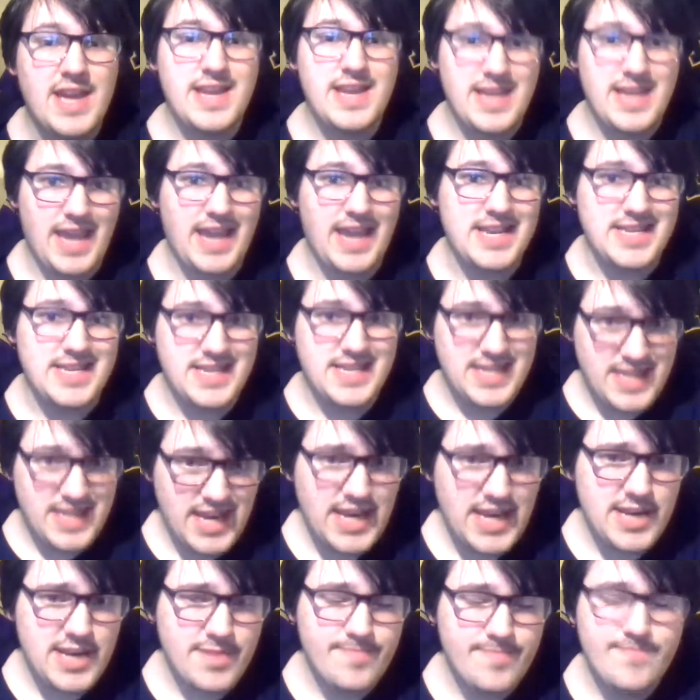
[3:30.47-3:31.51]
Case
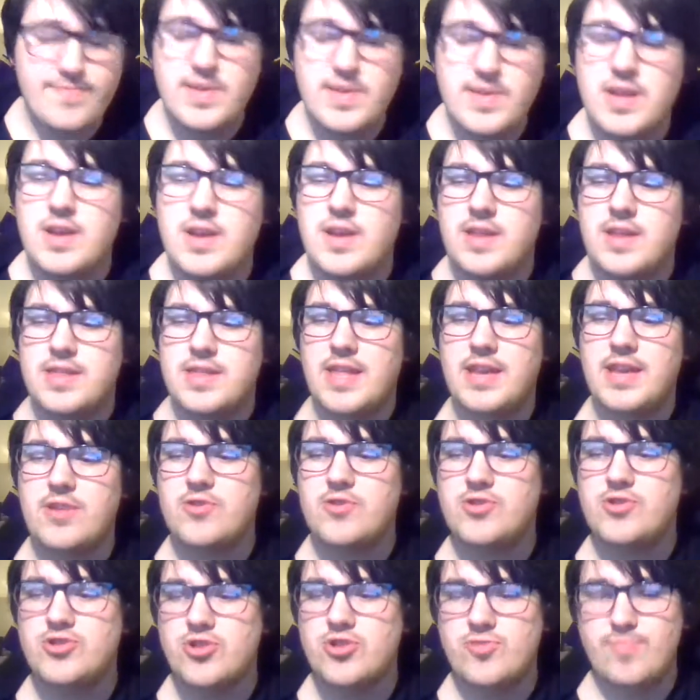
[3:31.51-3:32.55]
Keenum, then you
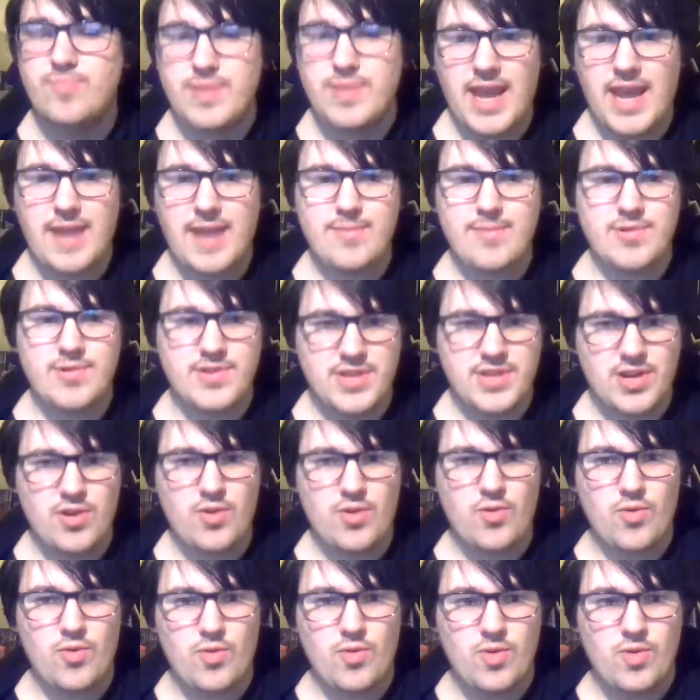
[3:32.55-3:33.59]
should be able
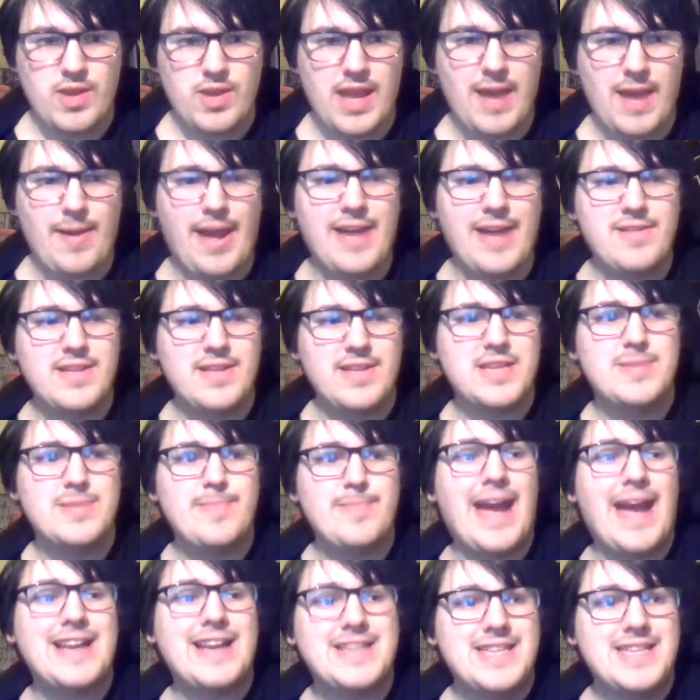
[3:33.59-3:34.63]
to get at least
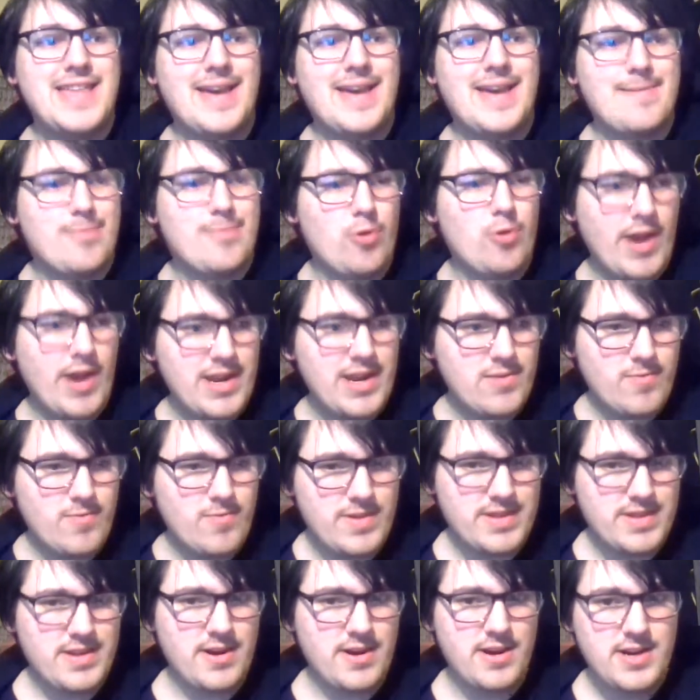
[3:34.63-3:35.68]
back to that point
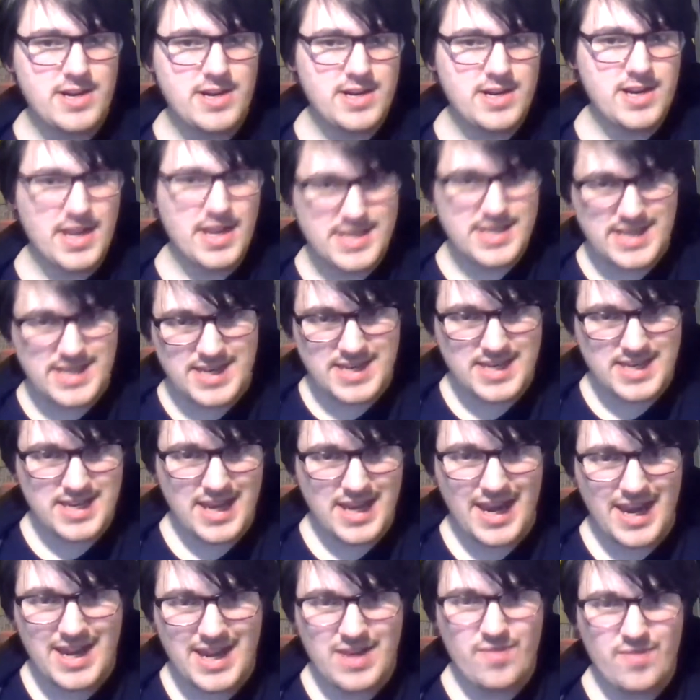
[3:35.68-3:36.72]
with Kirk Cousins.
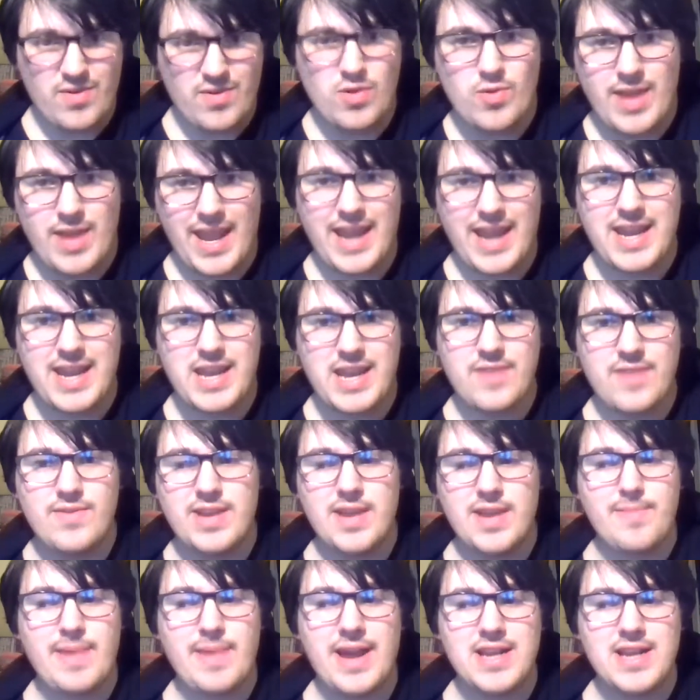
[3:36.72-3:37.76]
And if you can't even
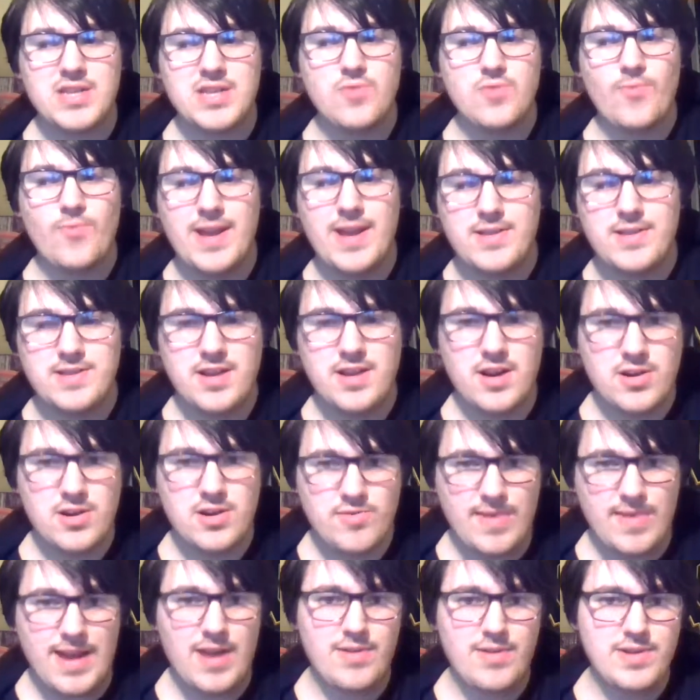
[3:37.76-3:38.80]
get past the wild card
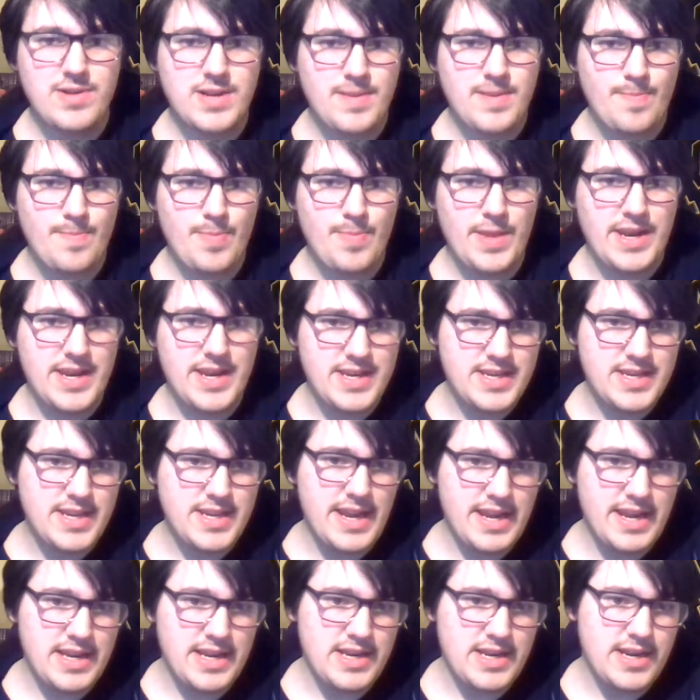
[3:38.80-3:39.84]
round in his
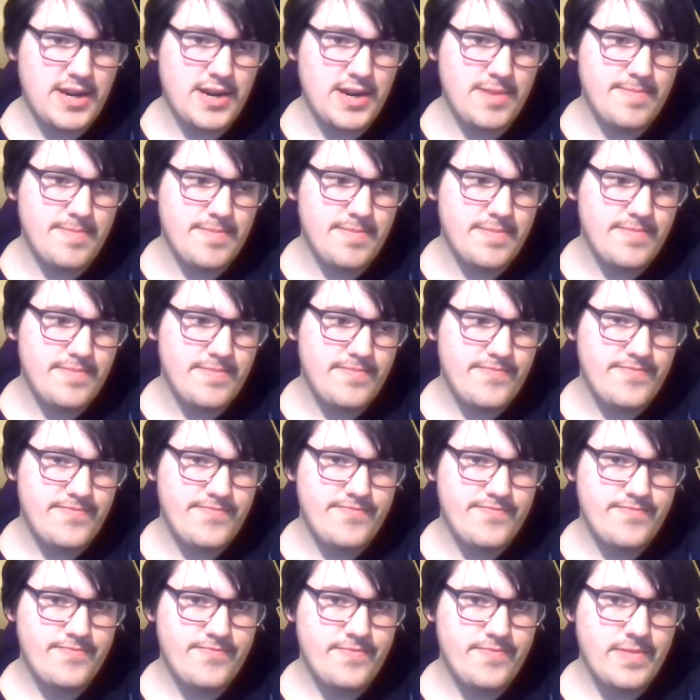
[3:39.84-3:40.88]
second year,
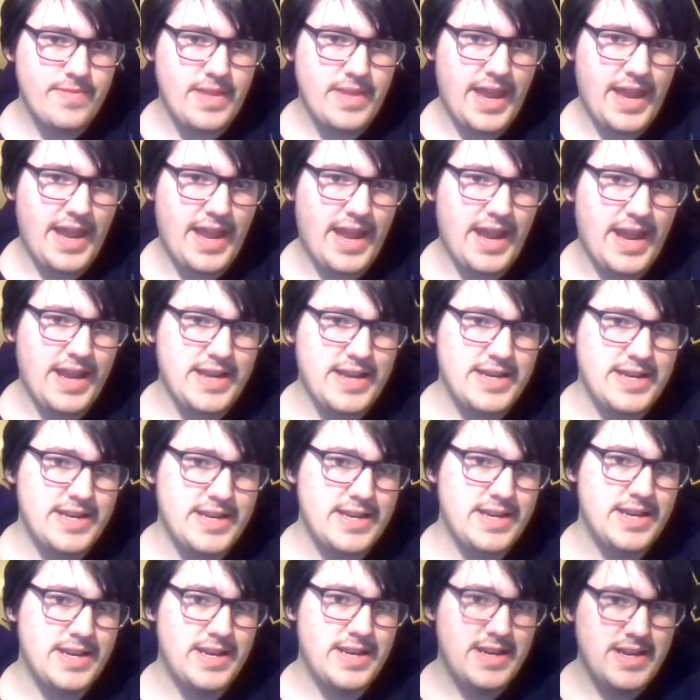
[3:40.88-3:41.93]

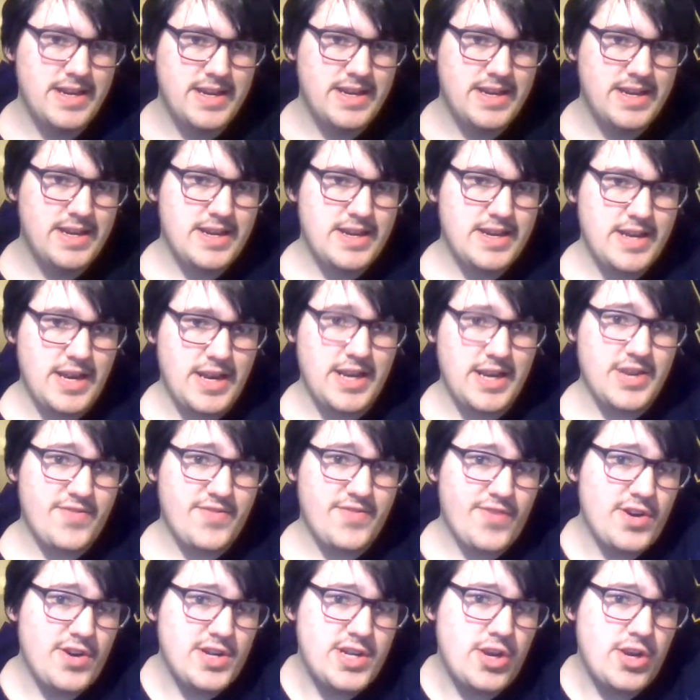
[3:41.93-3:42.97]
and in his
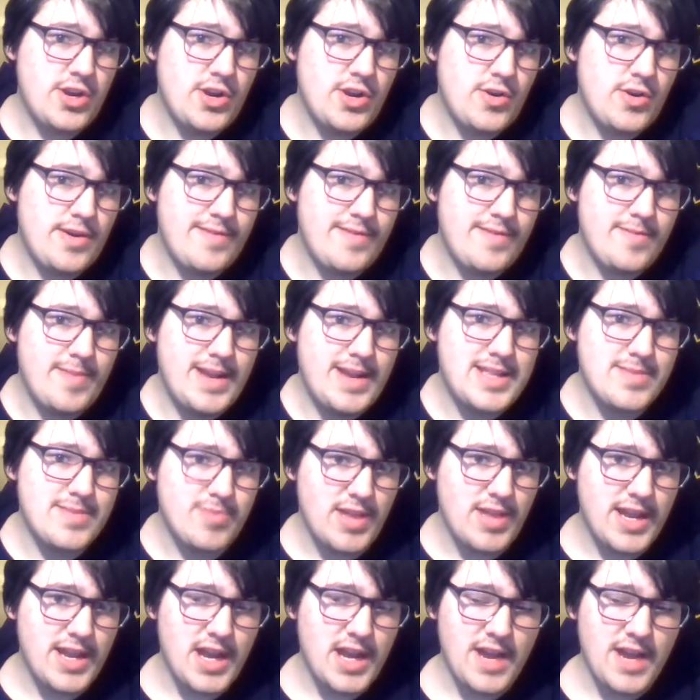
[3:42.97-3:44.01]
first year you don't even make the
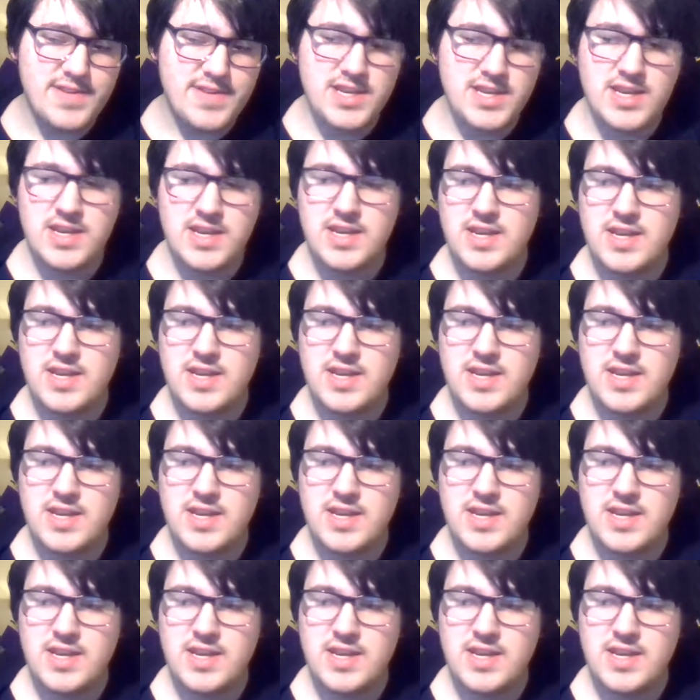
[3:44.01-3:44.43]
playoffs,